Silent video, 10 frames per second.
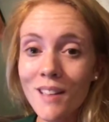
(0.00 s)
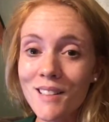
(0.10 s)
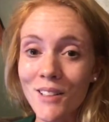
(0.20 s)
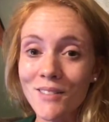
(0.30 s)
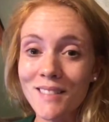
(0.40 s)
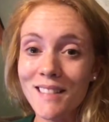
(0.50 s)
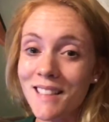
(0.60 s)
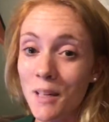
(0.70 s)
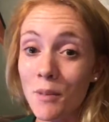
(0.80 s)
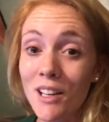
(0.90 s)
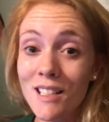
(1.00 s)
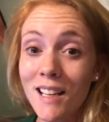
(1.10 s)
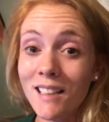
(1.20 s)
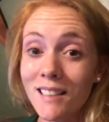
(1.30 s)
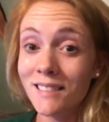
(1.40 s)
So get married
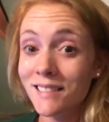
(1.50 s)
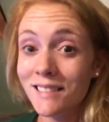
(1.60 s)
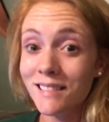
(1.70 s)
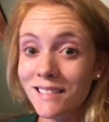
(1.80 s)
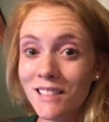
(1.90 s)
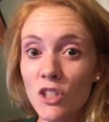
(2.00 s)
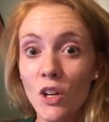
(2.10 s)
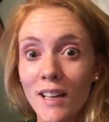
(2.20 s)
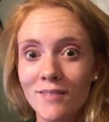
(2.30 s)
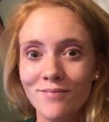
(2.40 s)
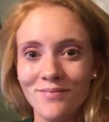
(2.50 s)
young. It's great.